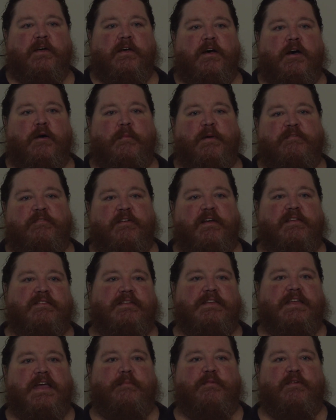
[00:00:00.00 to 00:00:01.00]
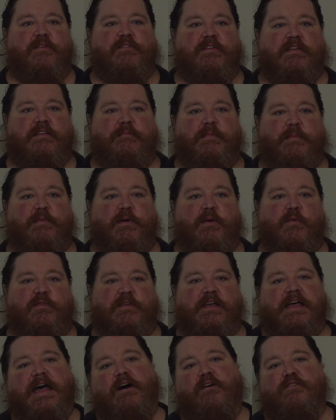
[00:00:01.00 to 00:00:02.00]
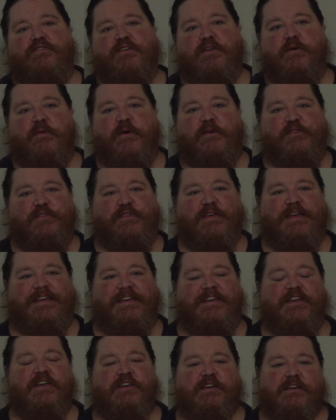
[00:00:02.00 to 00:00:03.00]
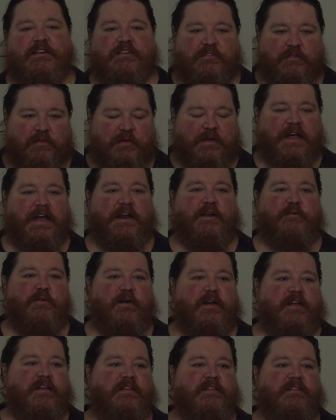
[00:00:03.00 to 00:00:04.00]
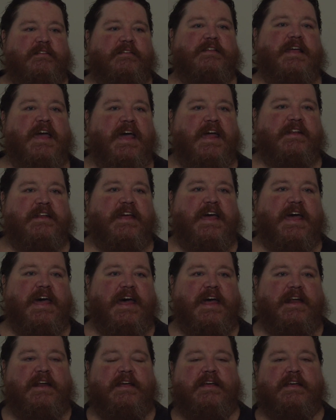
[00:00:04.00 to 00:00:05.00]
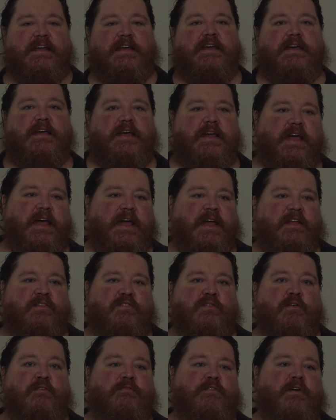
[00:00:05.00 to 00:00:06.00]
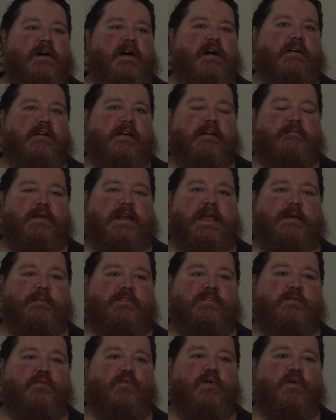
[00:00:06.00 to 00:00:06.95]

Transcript: all my friends and neighbors and the people I went to college at USC. So they're kind of running head to head. And so far, I've been able to